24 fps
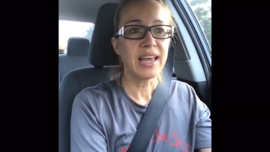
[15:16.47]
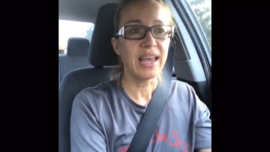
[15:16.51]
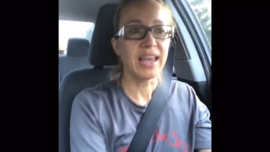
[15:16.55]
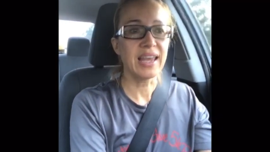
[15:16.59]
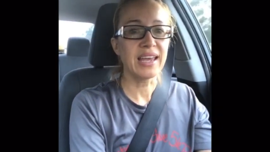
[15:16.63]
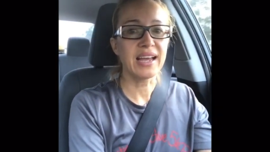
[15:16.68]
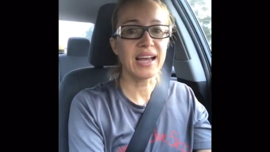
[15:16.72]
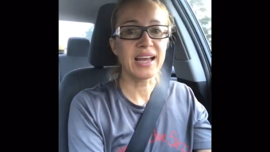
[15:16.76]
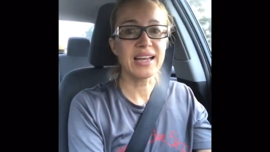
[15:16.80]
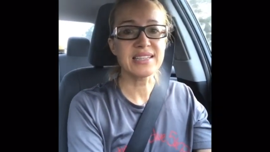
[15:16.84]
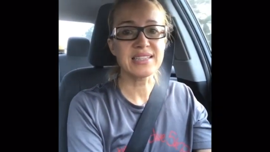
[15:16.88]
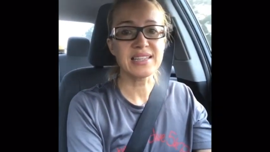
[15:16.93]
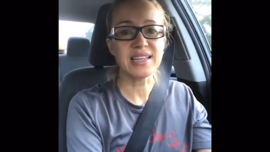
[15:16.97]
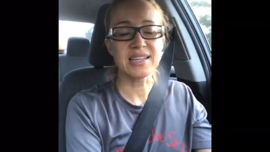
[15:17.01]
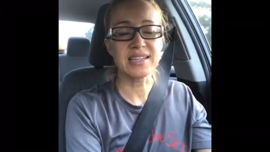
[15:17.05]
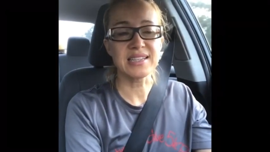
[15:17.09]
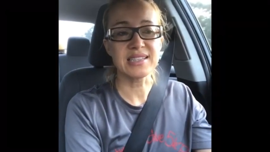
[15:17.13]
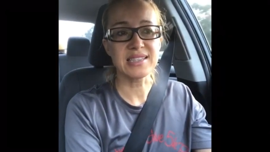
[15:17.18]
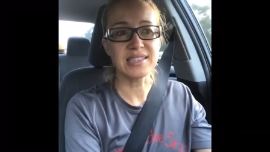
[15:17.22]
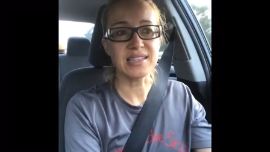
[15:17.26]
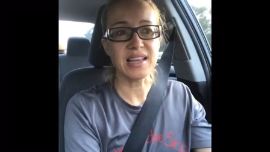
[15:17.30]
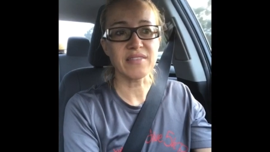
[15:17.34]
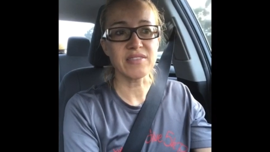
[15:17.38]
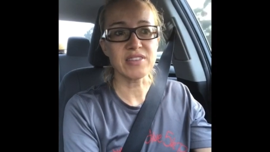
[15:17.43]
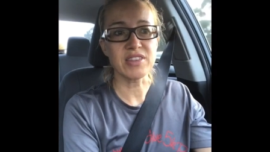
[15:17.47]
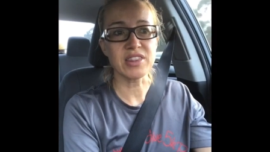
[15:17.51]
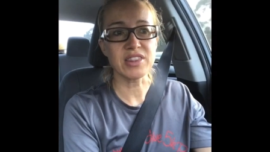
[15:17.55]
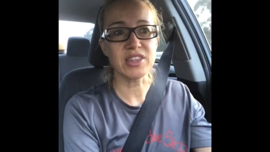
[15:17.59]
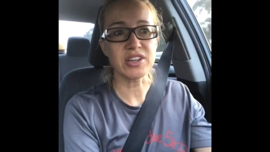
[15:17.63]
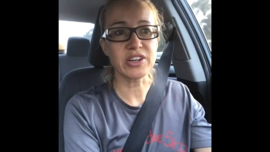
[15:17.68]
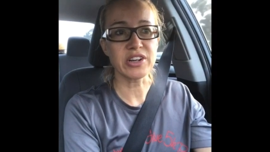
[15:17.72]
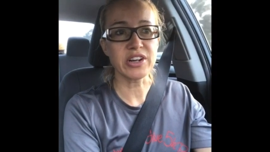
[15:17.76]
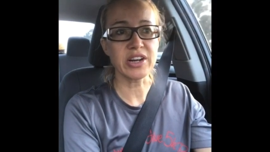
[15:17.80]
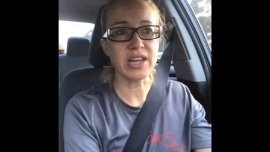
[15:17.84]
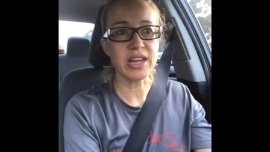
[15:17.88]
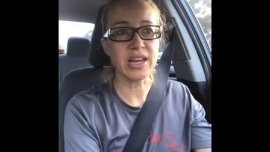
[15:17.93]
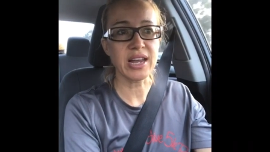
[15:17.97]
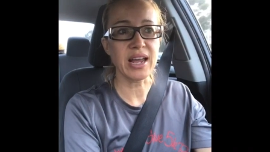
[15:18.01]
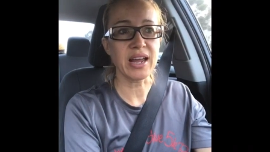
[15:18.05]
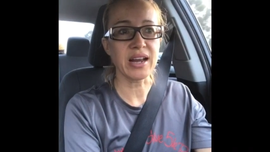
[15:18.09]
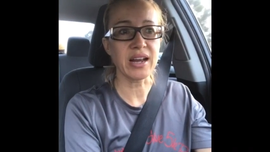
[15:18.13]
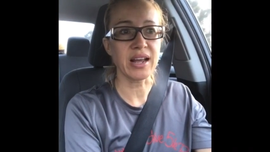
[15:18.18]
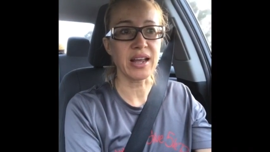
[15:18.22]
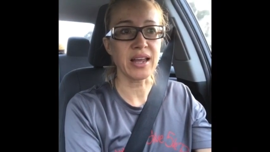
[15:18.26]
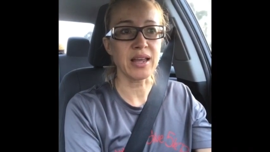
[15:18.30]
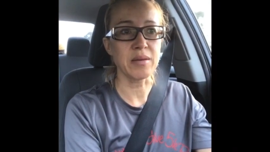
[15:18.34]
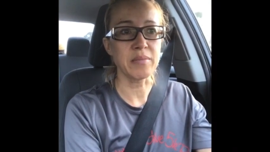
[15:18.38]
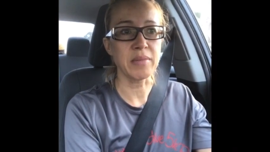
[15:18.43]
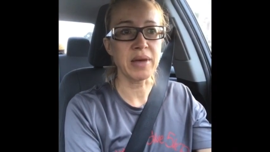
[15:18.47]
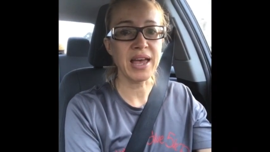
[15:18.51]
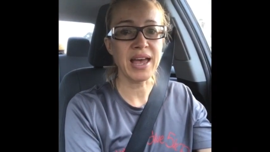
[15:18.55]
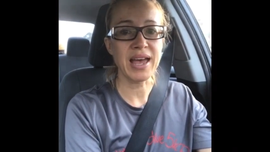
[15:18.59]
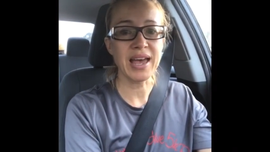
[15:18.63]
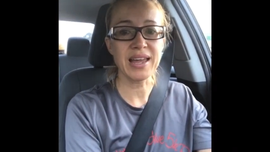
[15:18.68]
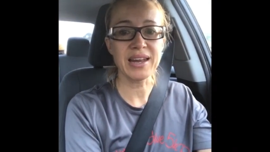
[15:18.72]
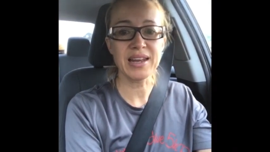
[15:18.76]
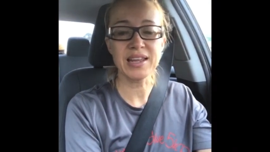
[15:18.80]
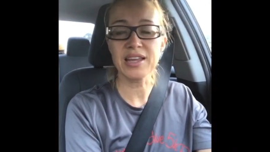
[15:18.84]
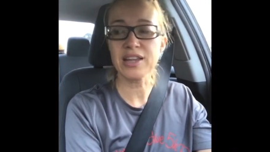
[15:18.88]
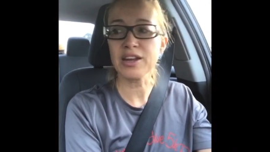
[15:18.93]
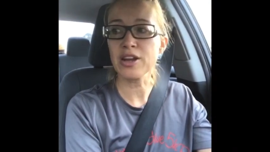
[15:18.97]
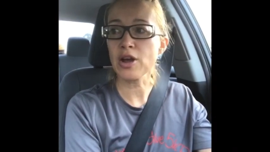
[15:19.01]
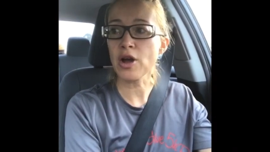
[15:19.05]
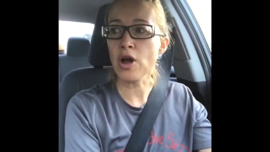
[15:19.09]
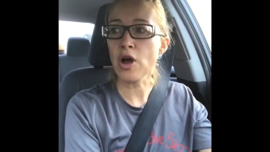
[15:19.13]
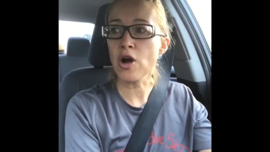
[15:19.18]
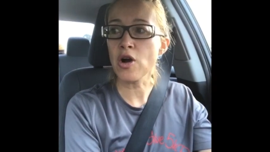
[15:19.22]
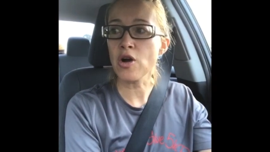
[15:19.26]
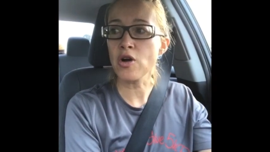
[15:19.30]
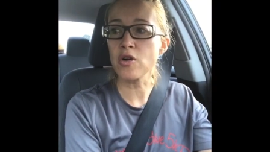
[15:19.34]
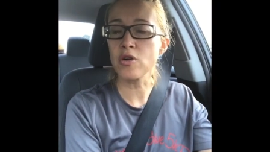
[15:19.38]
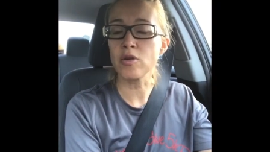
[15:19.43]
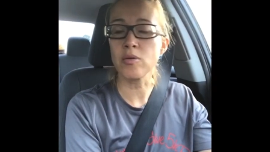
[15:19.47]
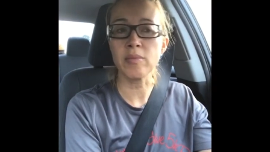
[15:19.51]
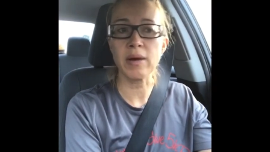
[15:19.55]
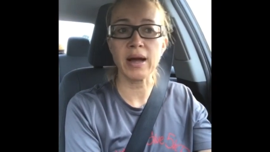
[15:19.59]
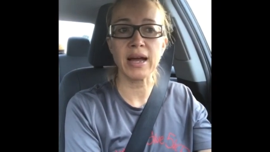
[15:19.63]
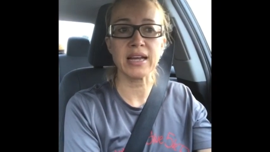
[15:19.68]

Hey guys, it is 7.30 and I am headed home.